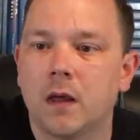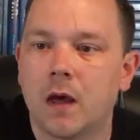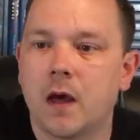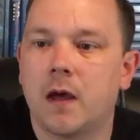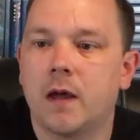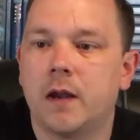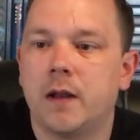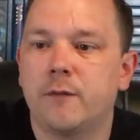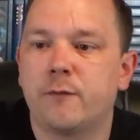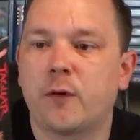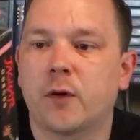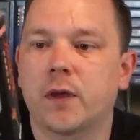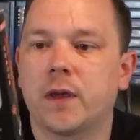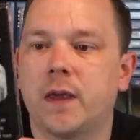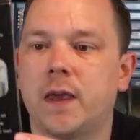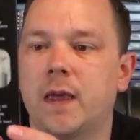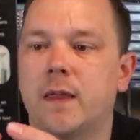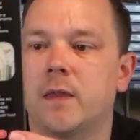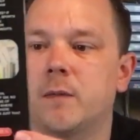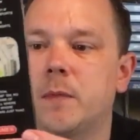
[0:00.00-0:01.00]
and if I
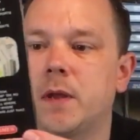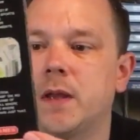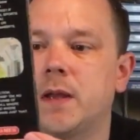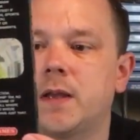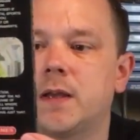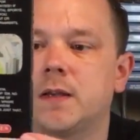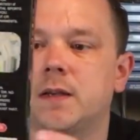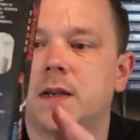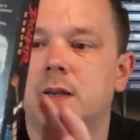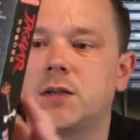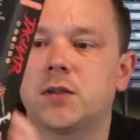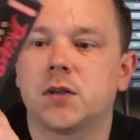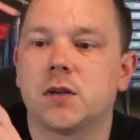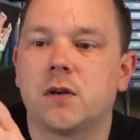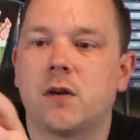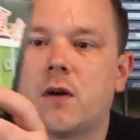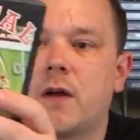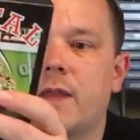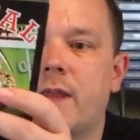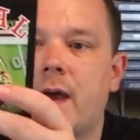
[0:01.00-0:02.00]
can get them in
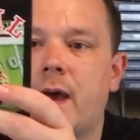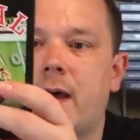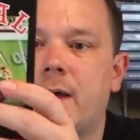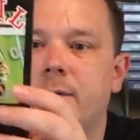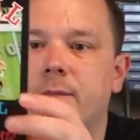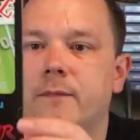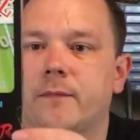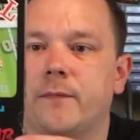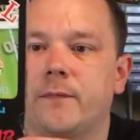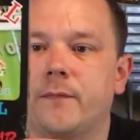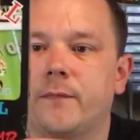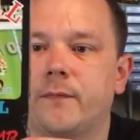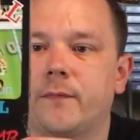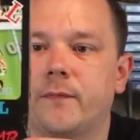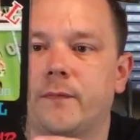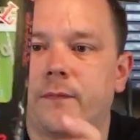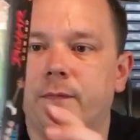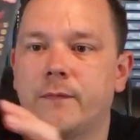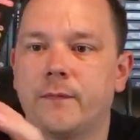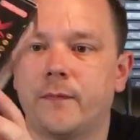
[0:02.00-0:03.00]
condition like that,
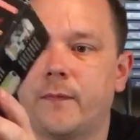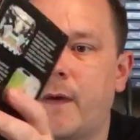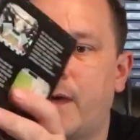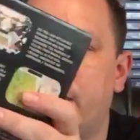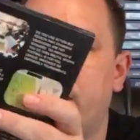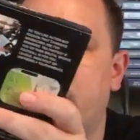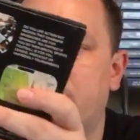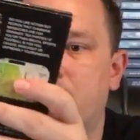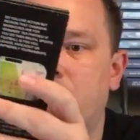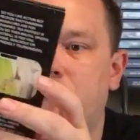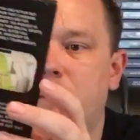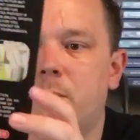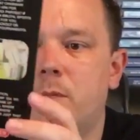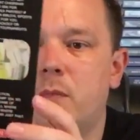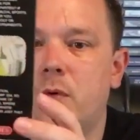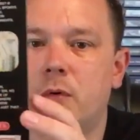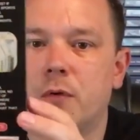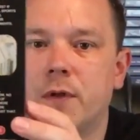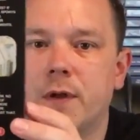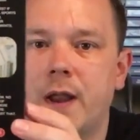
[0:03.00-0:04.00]
then I'm
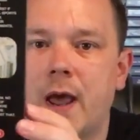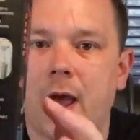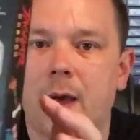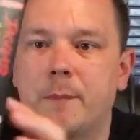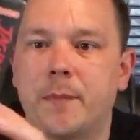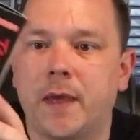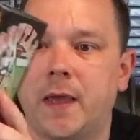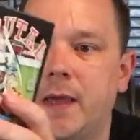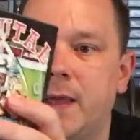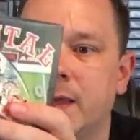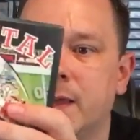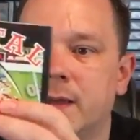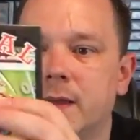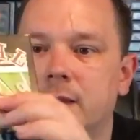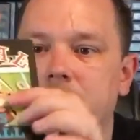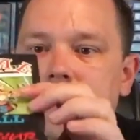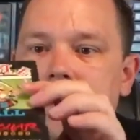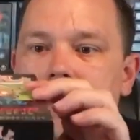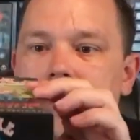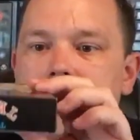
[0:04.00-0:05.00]
more than happy
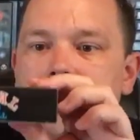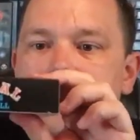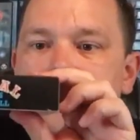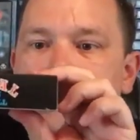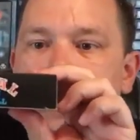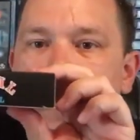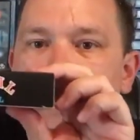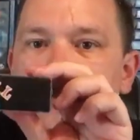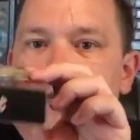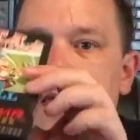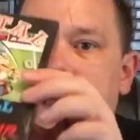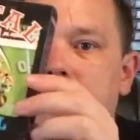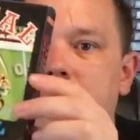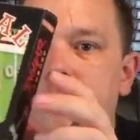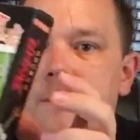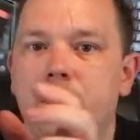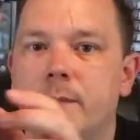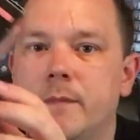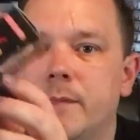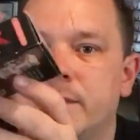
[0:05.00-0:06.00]
to add
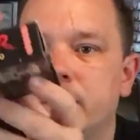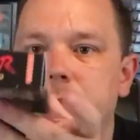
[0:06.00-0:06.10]
them